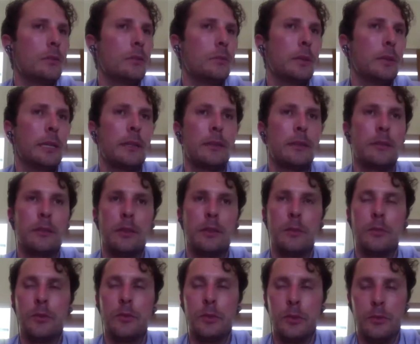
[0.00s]
pick
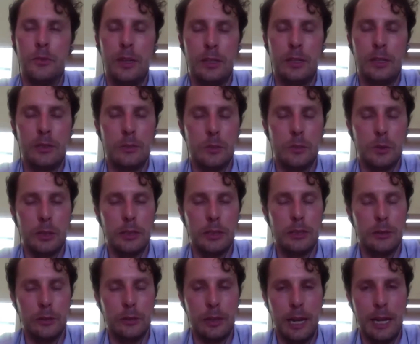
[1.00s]
some fruit or vegetable you
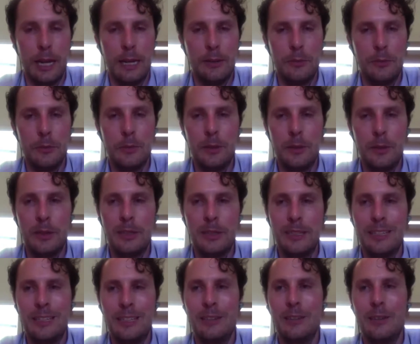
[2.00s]
don't like.
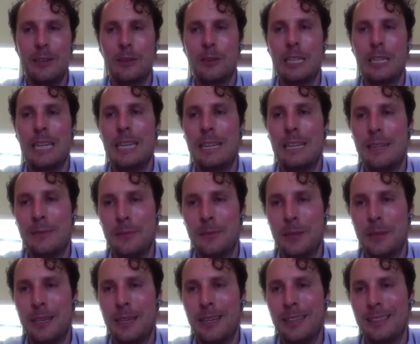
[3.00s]
You don't eat it
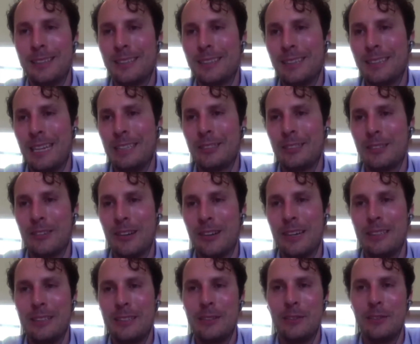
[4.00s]
because it tastes
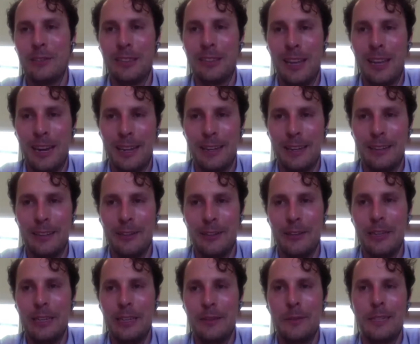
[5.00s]
great. You don't like it. You
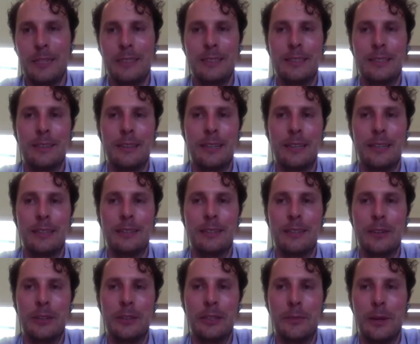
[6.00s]
eat it because you think it's
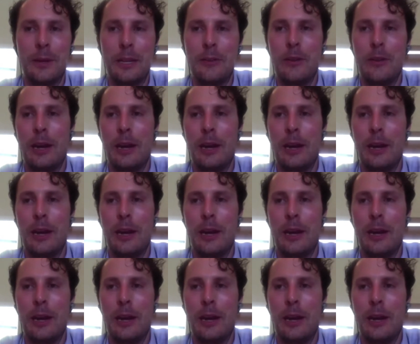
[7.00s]
going to make you